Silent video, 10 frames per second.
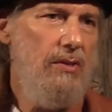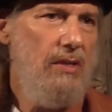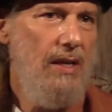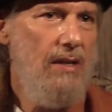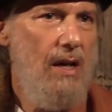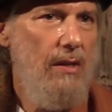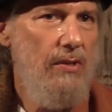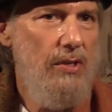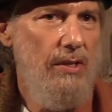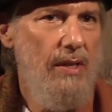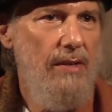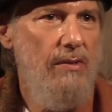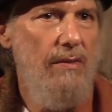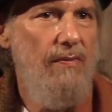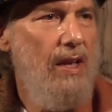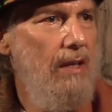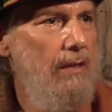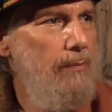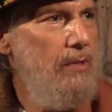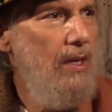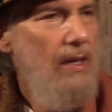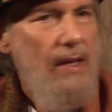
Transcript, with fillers: psychology then developed